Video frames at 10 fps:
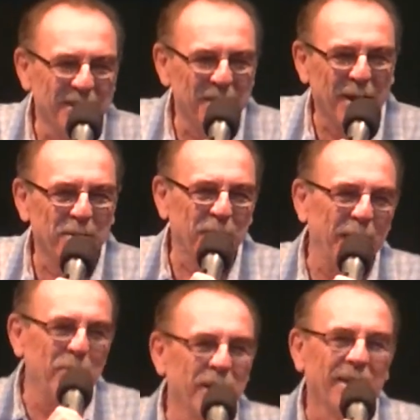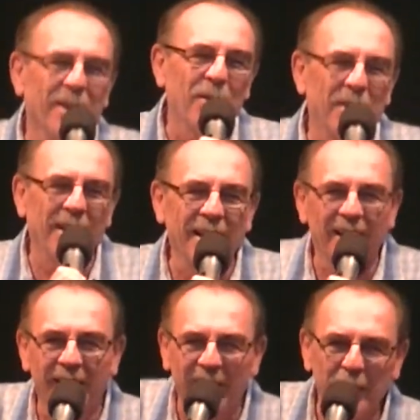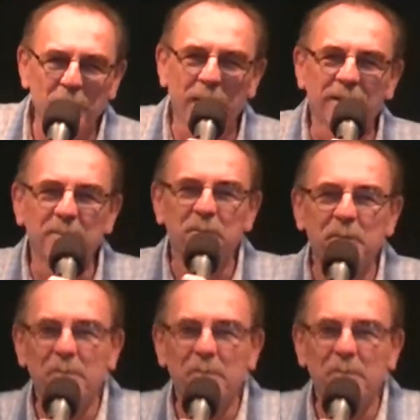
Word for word: in the truck, but I'm going to load it in there. Amen.